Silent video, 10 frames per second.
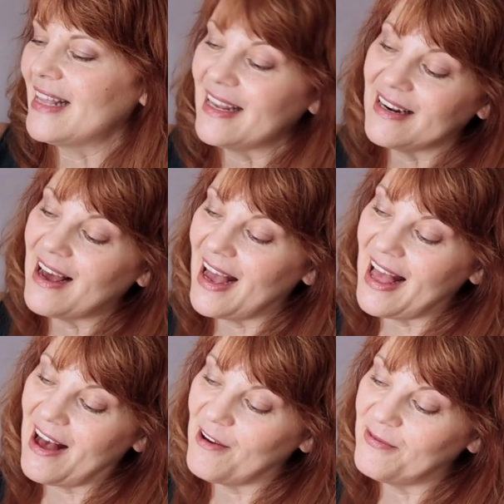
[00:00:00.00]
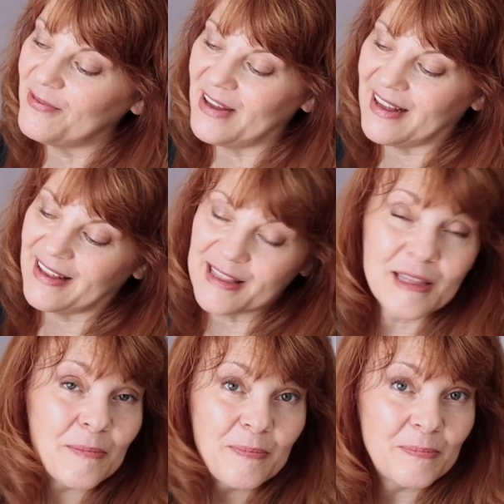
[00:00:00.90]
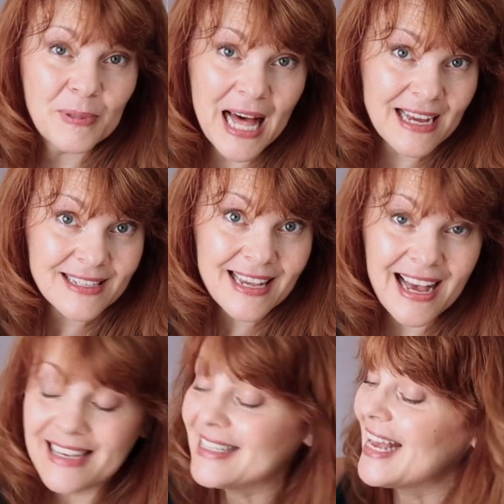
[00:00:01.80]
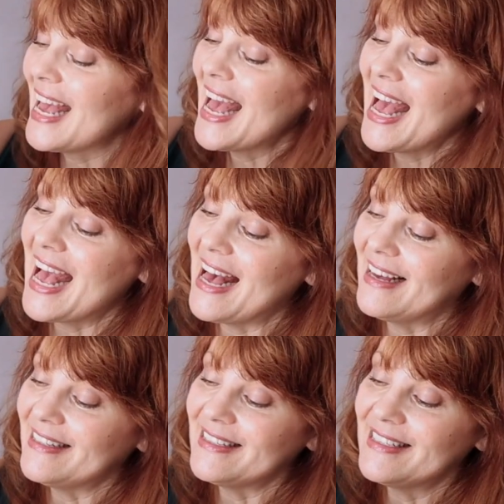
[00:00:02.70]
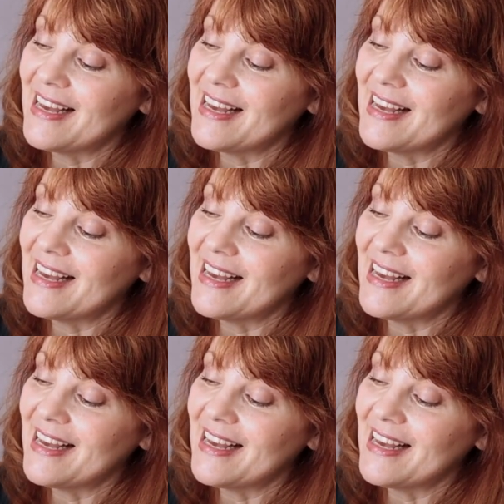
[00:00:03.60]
then I have the black side, and